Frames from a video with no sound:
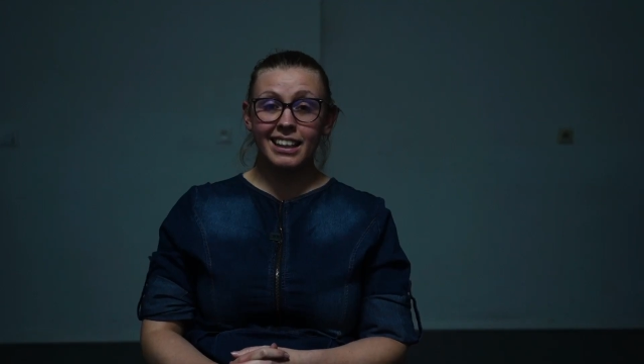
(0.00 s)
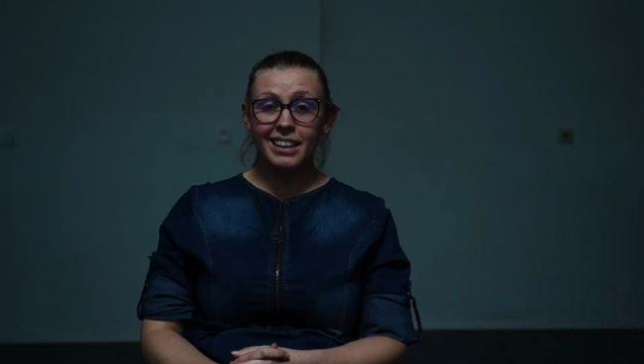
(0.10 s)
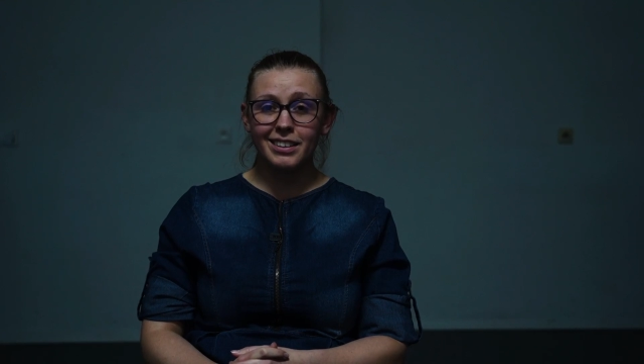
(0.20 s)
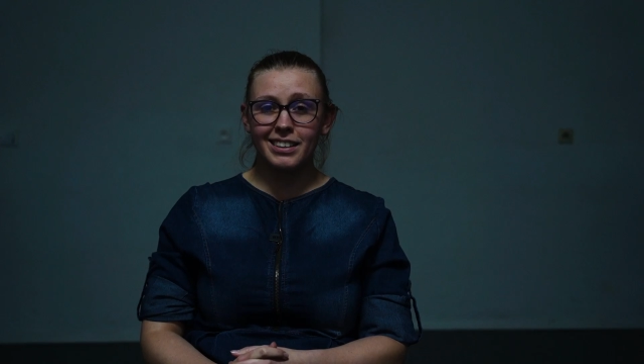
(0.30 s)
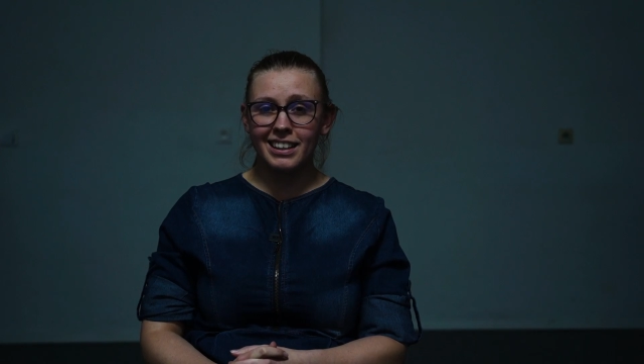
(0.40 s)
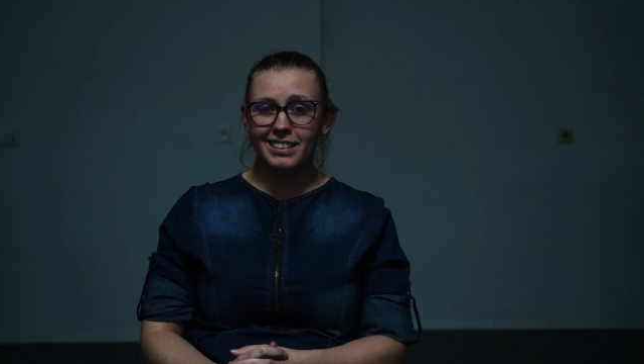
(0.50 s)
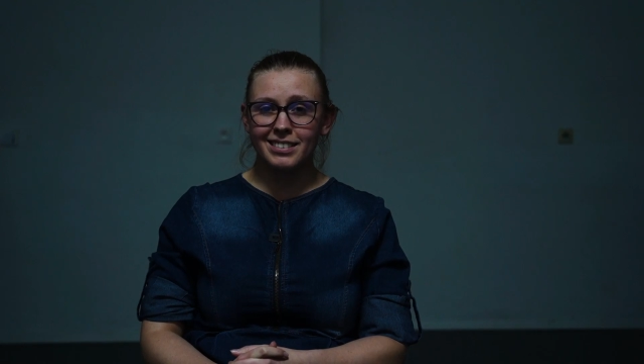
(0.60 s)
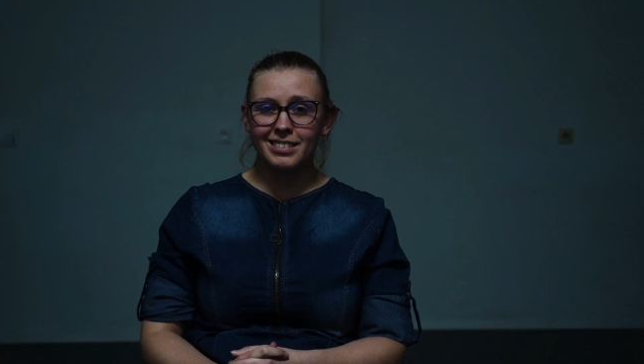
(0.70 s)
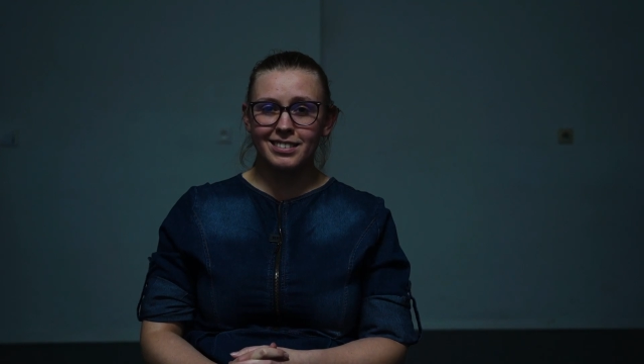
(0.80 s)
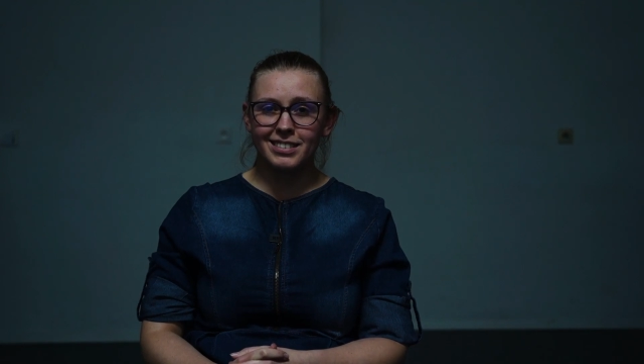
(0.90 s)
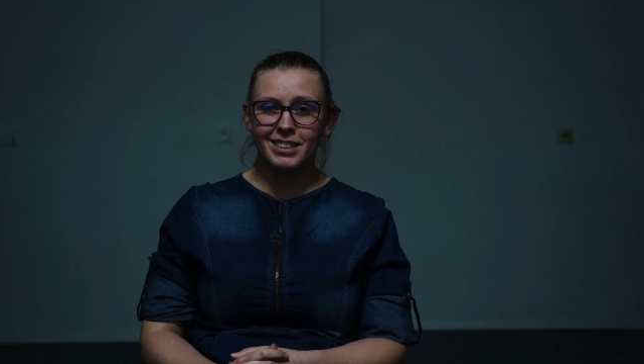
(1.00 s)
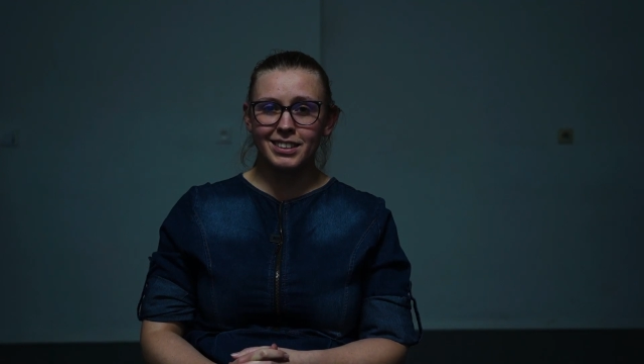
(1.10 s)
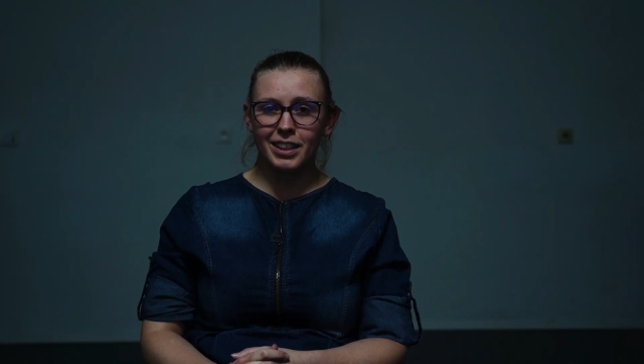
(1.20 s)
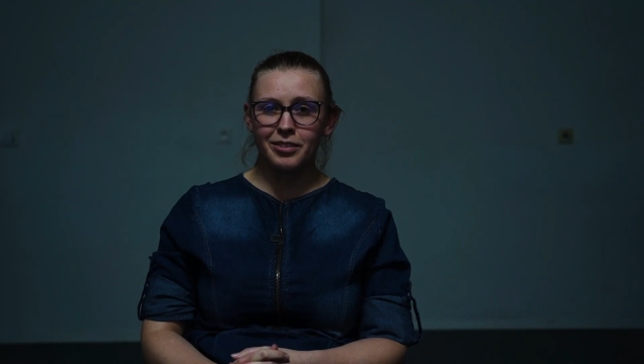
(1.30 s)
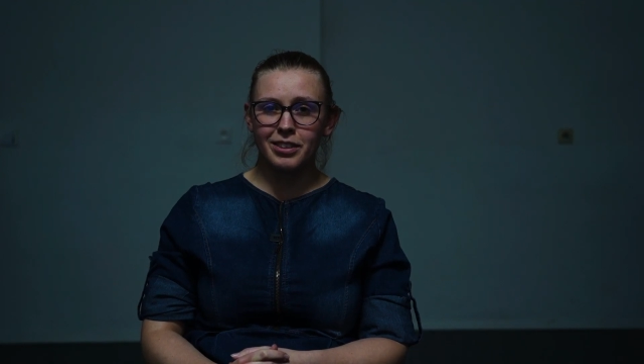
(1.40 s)
later I
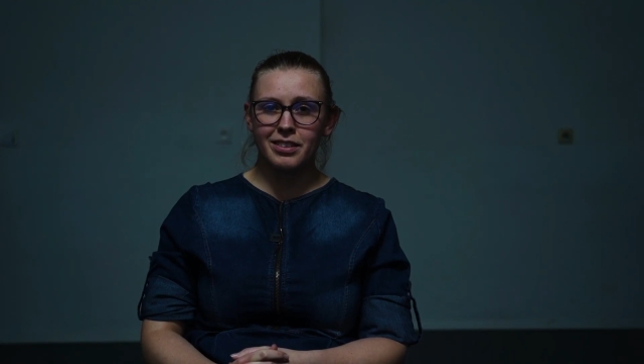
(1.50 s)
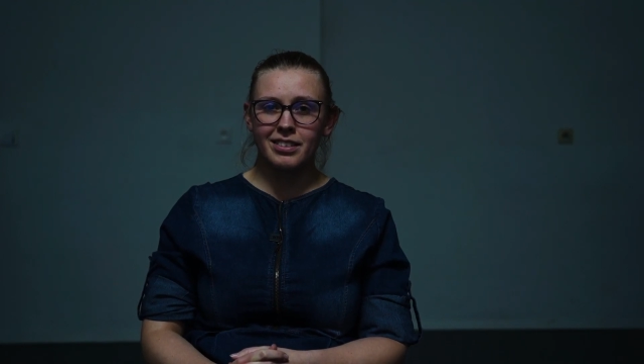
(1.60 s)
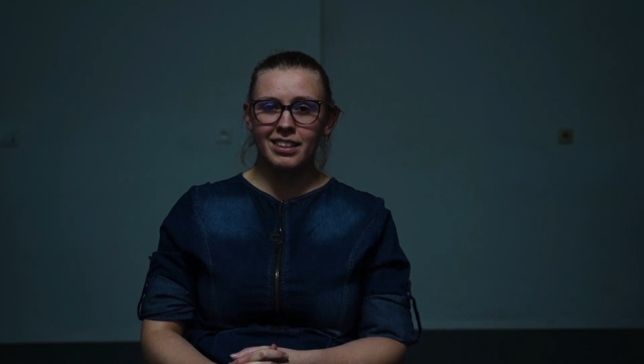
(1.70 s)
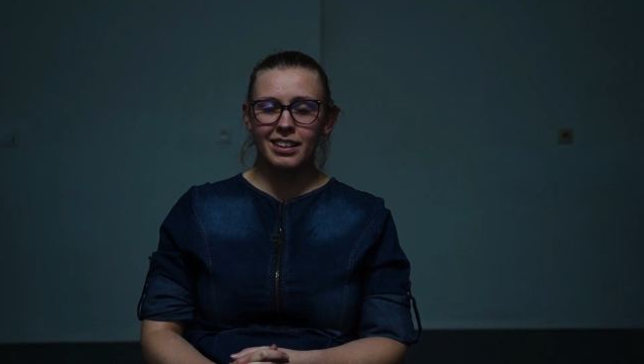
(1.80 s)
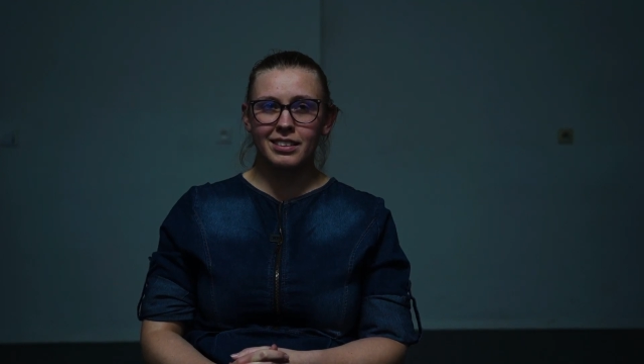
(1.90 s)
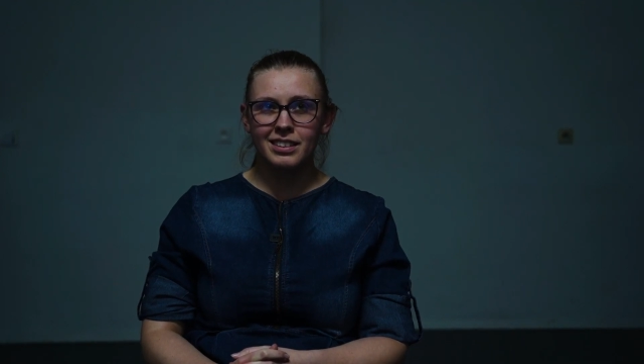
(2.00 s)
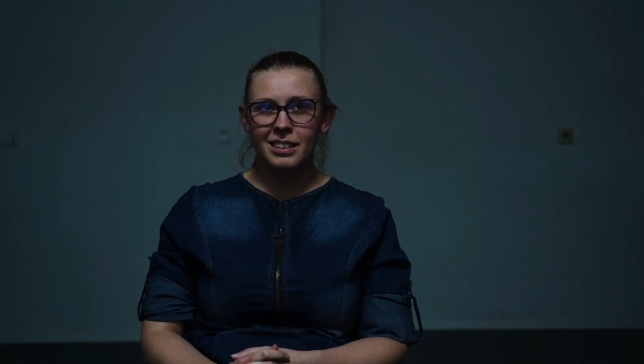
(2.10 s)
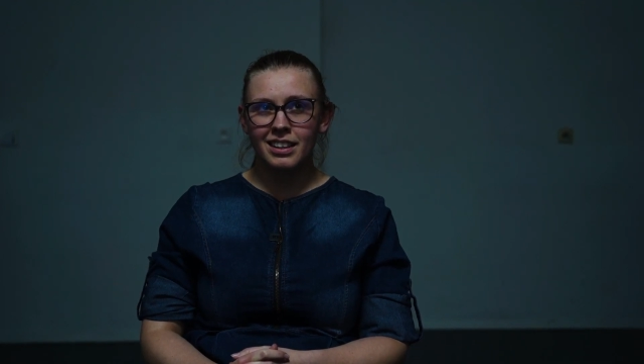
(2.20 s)
discovered that